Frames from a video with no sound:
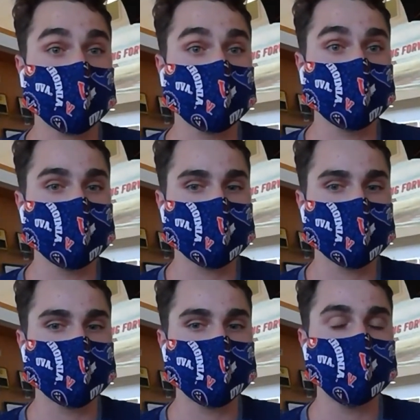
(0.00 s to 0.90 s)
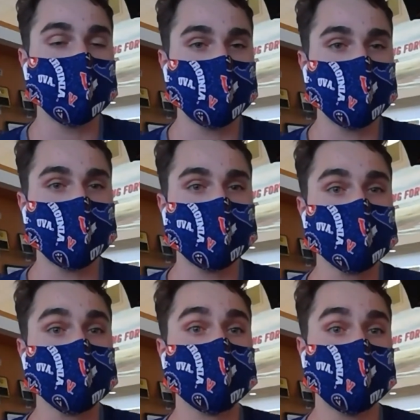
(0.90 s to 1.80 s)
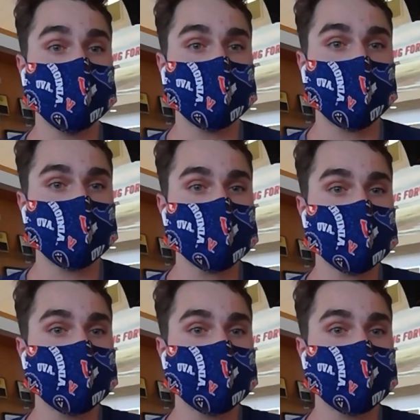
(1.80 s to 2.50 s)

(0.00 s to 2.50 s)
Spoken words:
that conclusion, you need to be able to communicate.